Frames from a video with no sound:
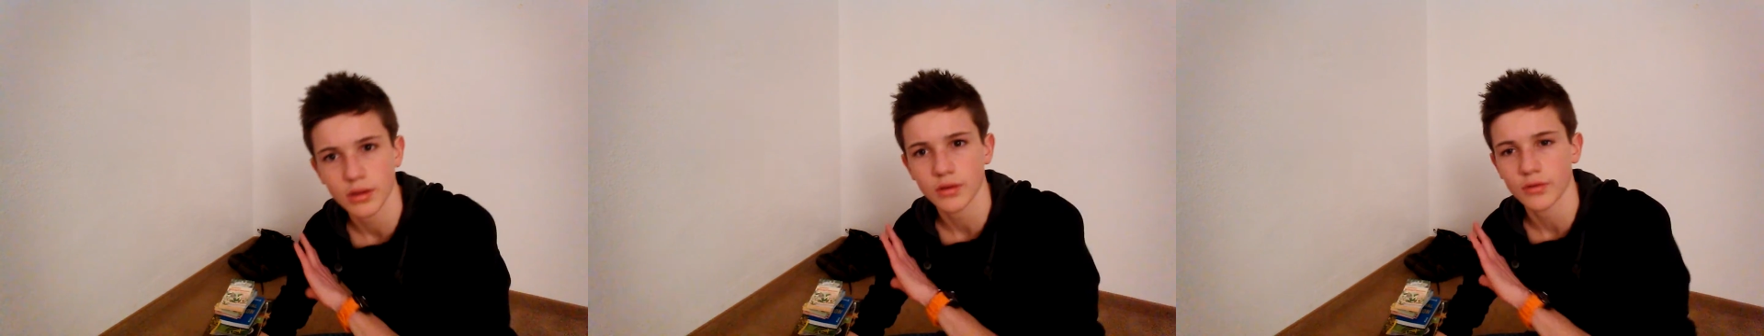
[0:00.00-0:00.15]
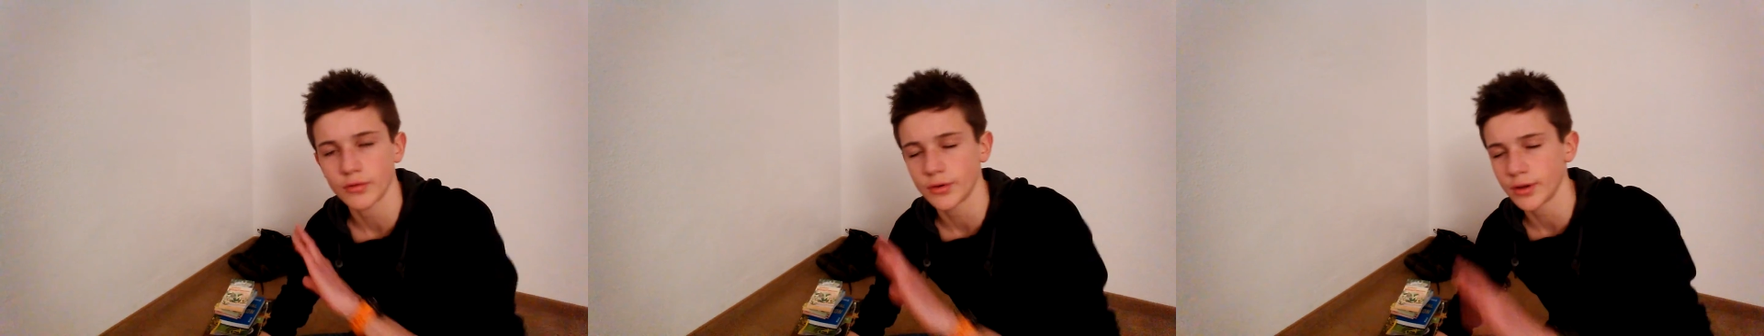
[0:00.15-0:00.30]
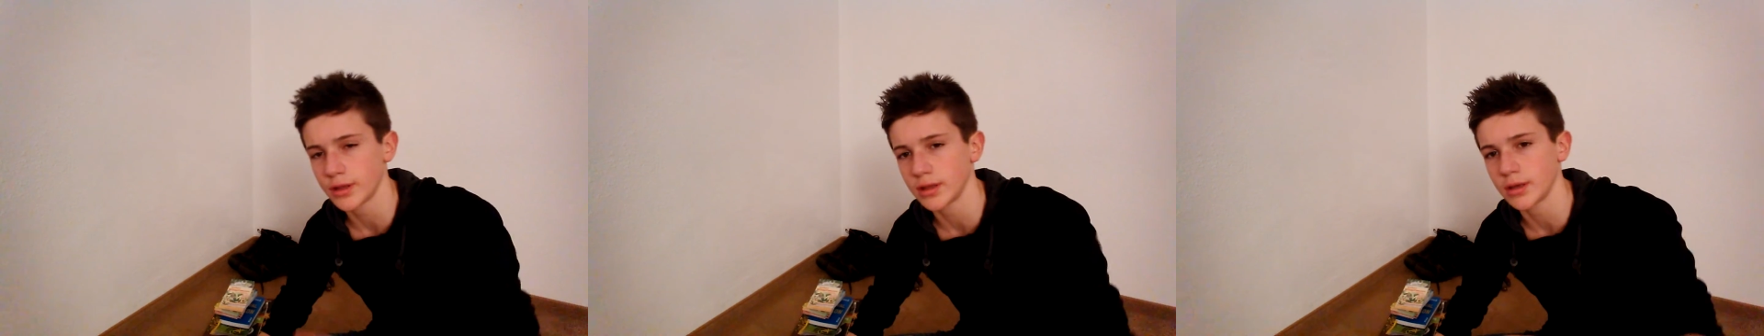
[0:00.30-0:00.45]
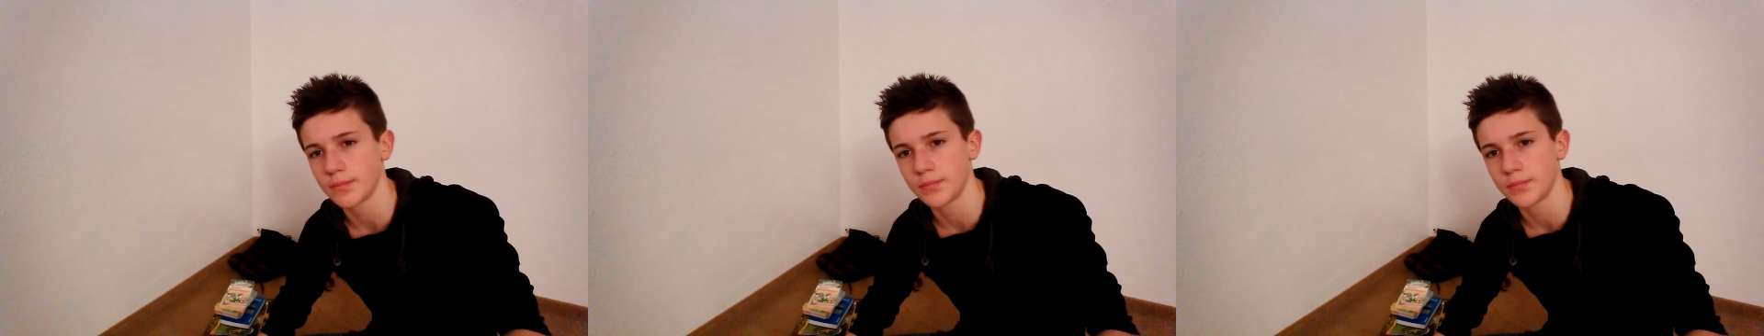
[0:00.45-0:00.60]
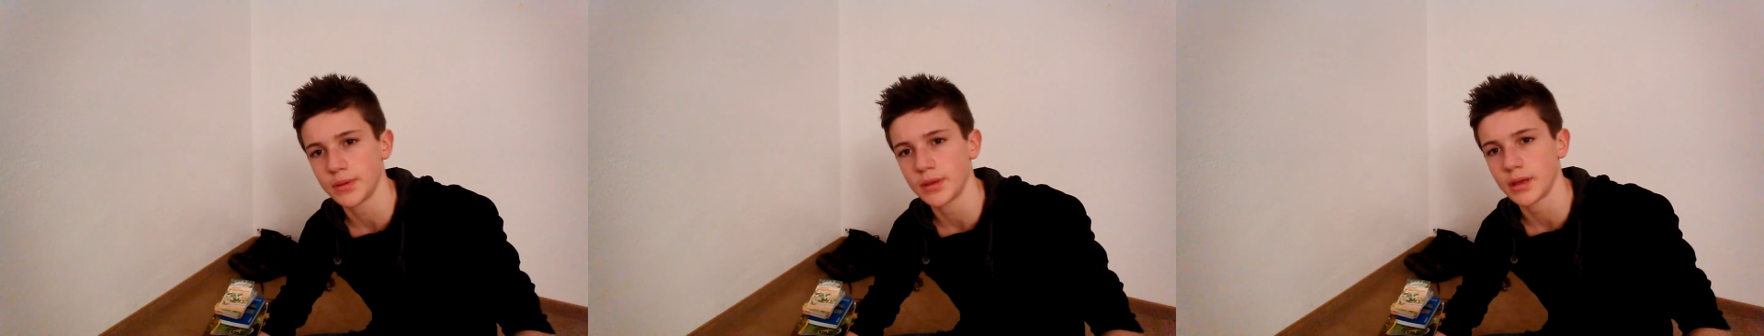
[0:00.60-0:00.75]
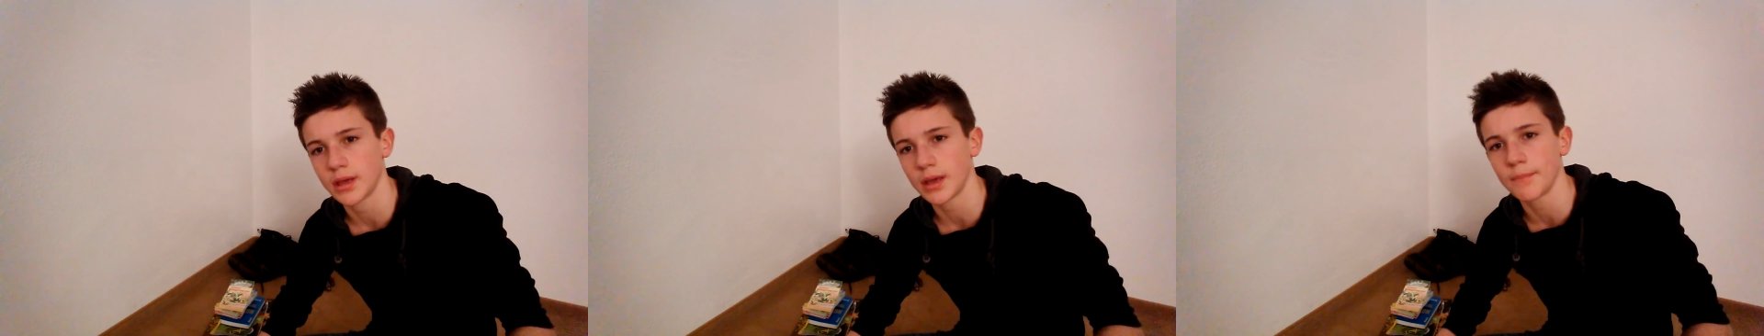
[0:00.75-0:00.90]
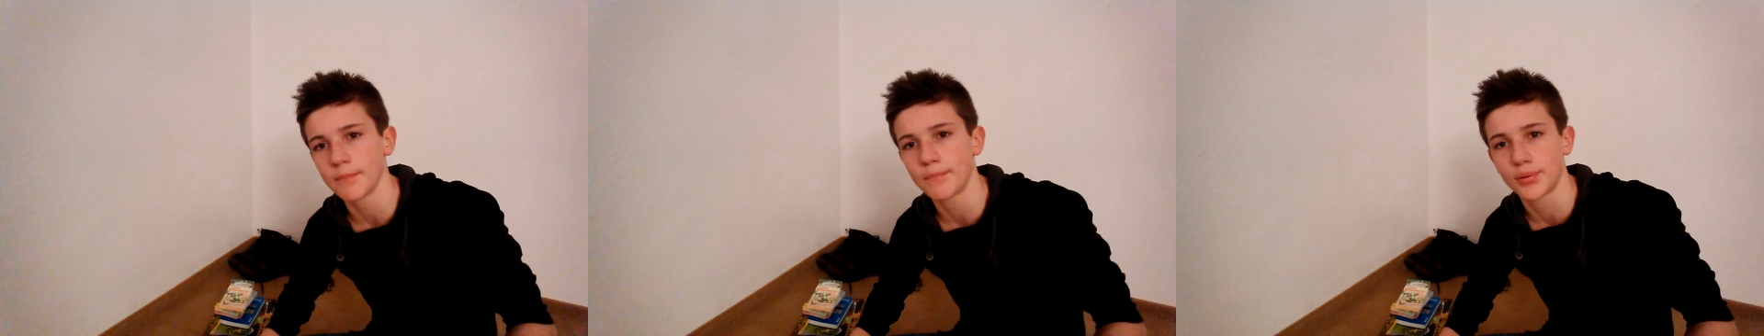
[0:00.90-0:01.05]
really be
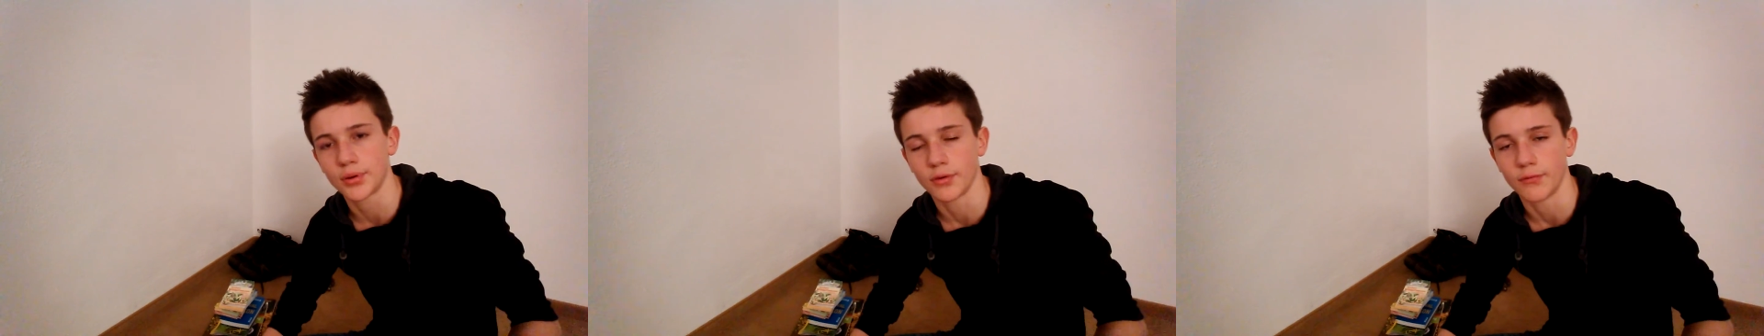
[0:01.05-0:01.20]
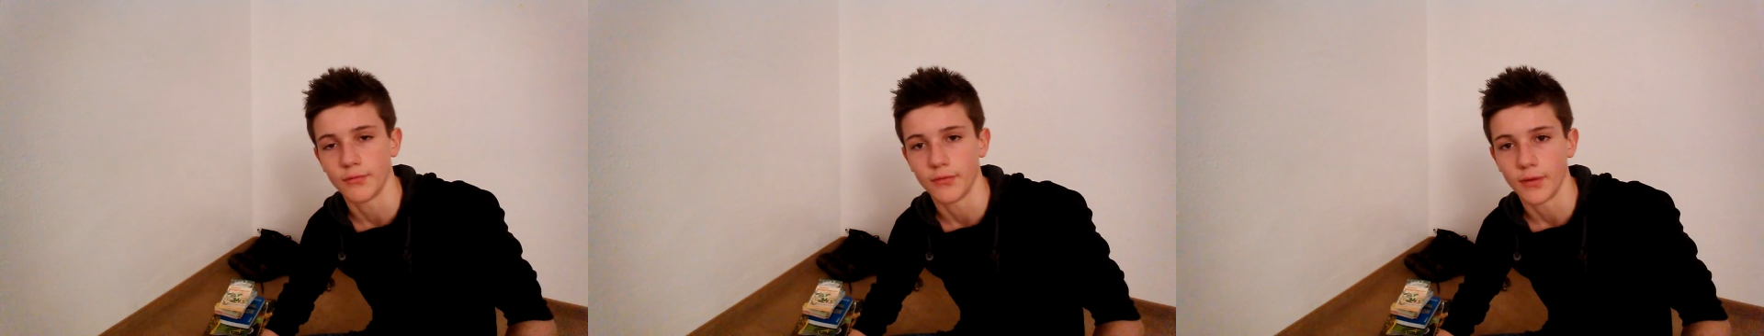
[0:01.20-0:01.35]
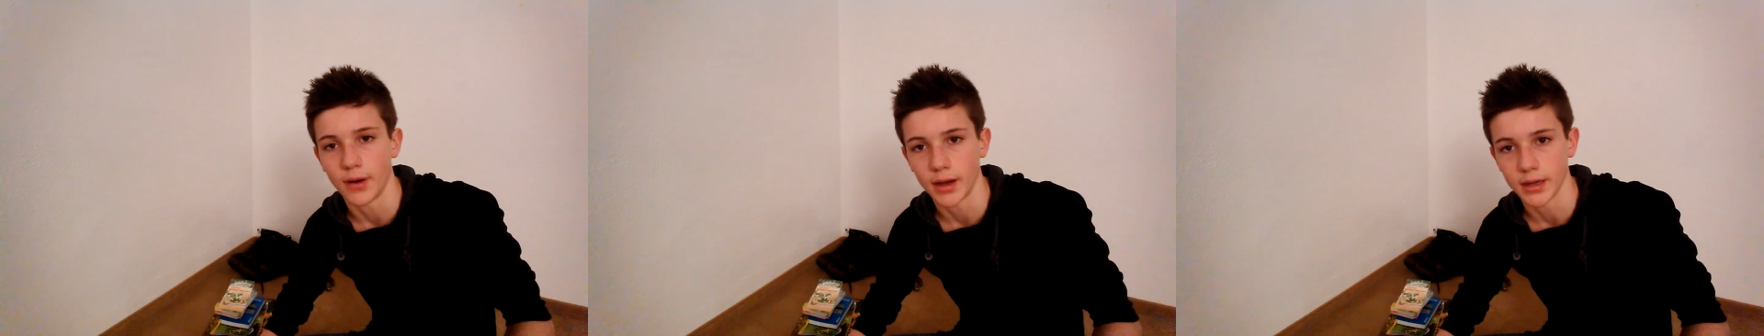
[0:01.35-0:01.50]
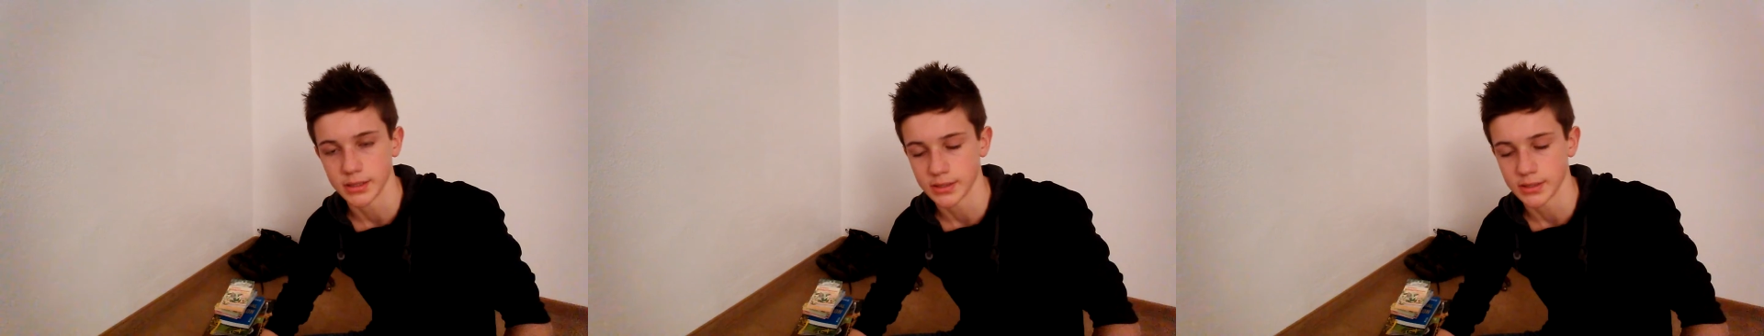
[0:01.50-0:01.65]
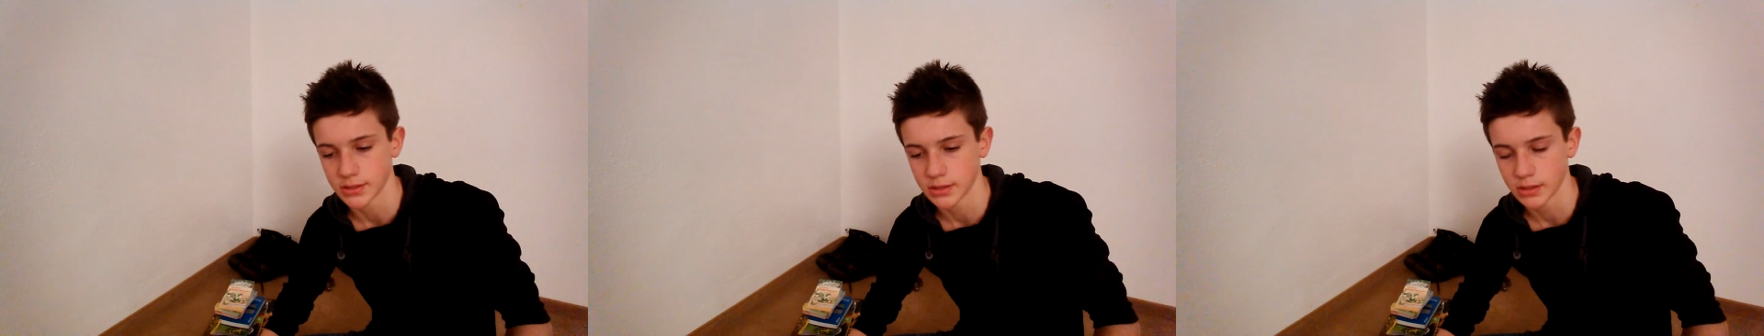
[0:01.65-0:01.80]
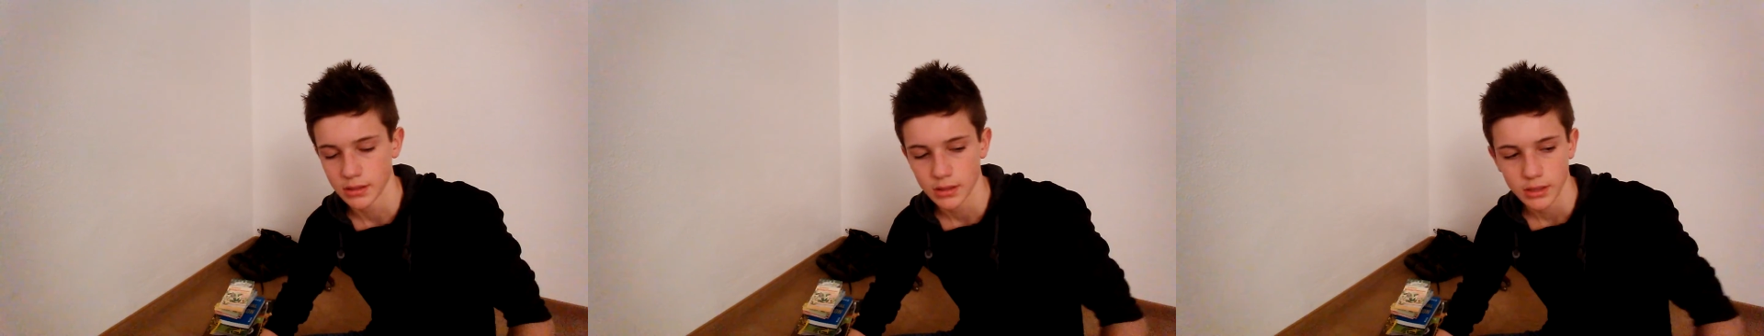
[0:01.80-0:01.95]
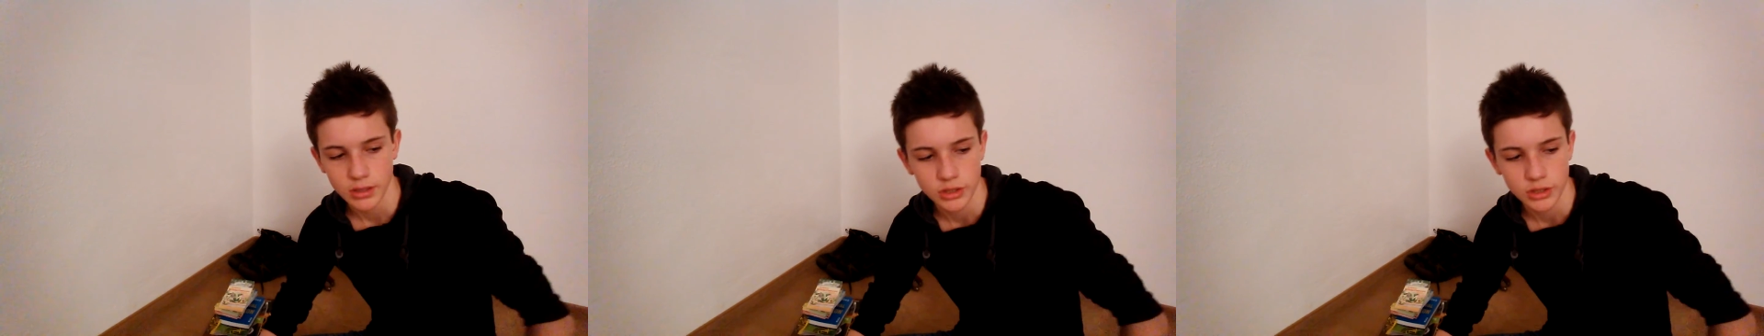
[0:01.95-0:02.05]
improvised.